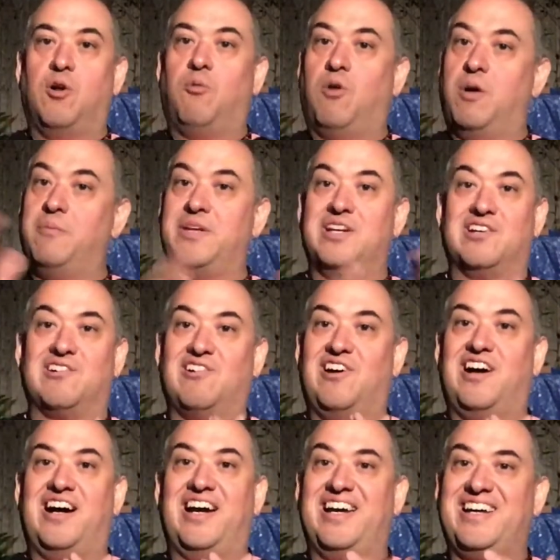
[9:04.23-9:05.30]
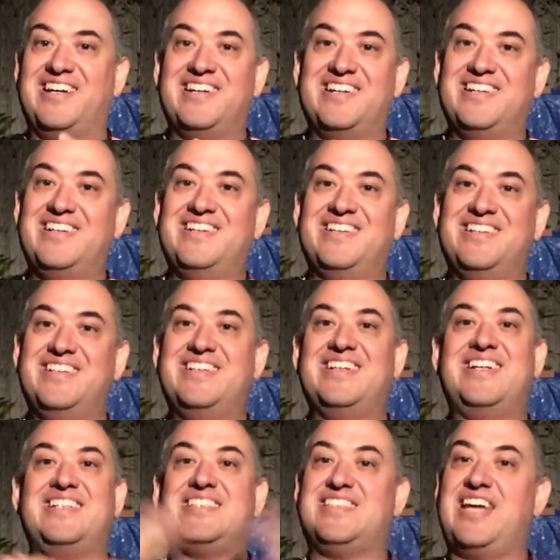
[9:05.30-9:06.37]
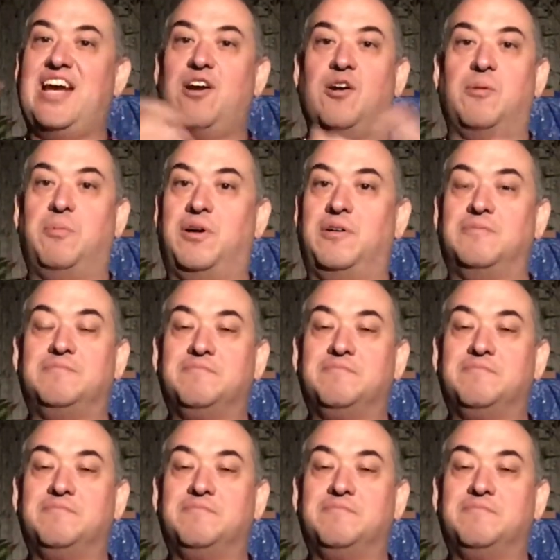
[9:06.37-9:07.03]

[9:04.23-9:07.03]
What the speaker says: want me to cry. It's terrible.